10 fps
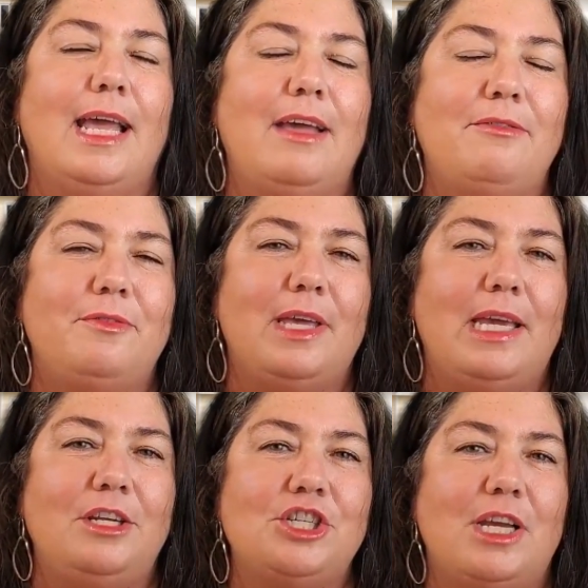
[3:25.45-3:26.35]

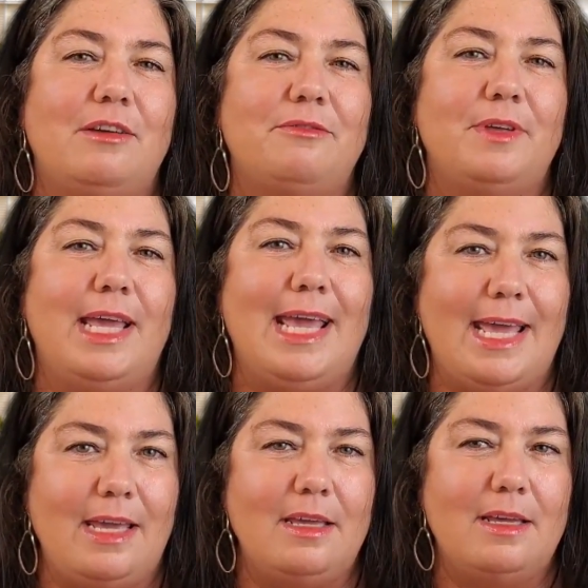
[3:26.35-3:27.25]

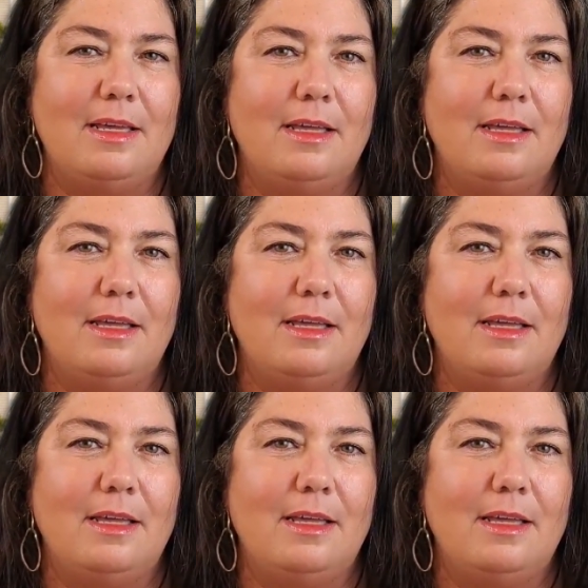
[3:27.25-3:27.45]
FHFA